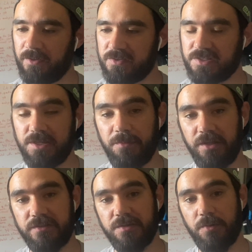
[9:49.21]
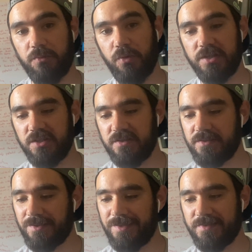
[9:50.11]
Similar to my
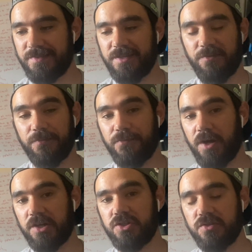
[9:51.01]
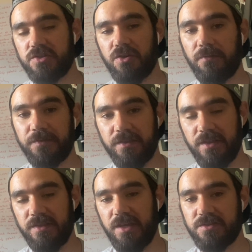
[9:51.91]
wedges, this is a fraction softer
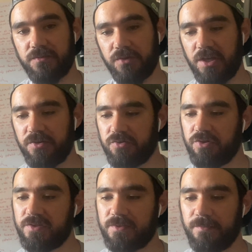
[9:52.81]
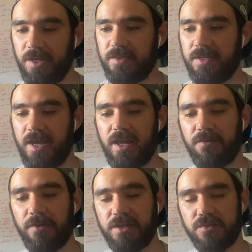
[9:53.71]
than the S300s in the
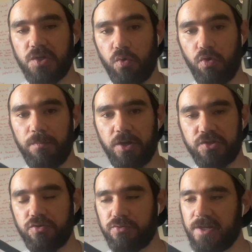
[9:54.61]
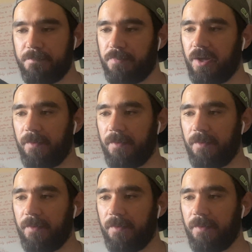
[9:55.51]
Elevate Tour by True Temper,